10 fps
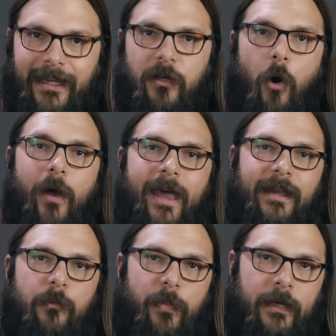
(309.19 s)
go ahead
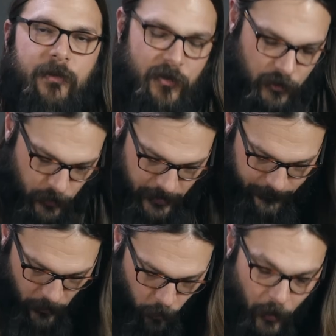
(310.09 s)
and pick the
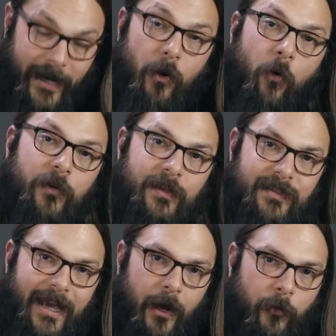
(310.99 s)
string right over the
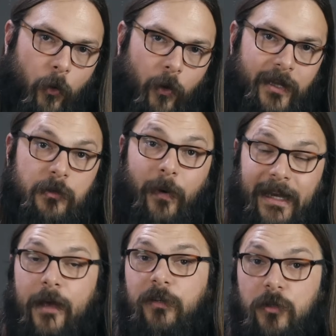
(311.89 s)
sound hole, and you might
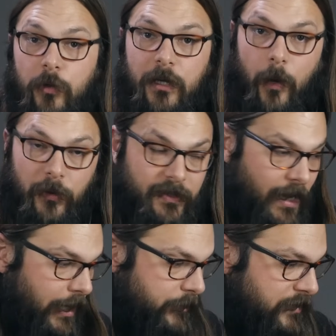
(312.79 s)
have to do it a couple
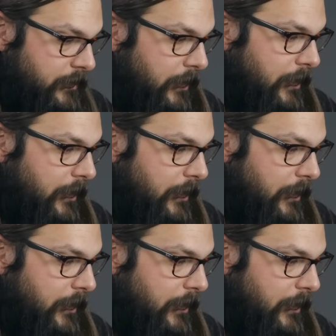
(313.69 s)
times